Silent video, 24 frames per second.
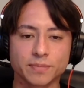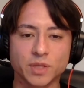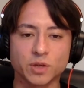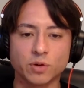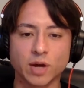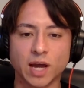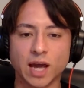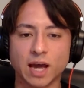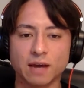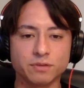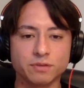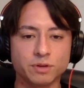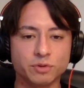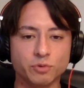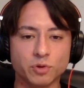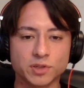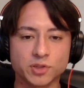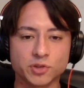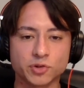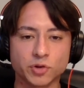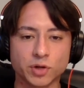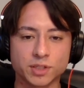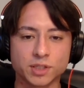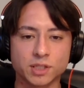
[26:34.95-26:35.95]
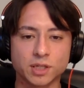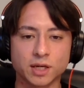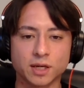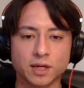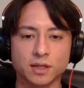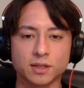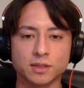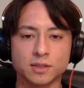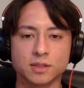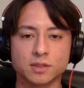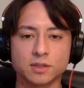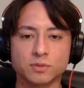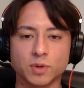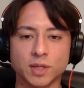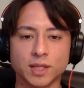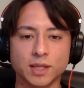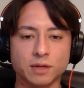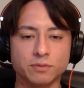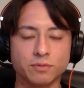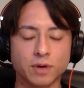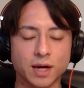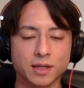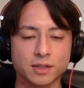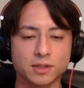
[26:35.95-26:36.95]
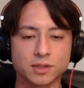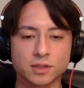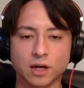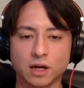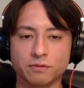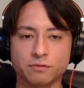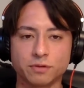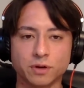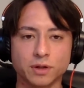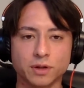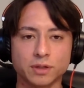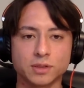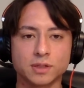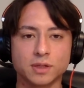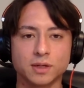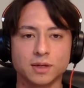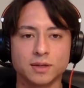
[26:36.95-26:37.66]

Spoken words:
having restrictions when they write softwares.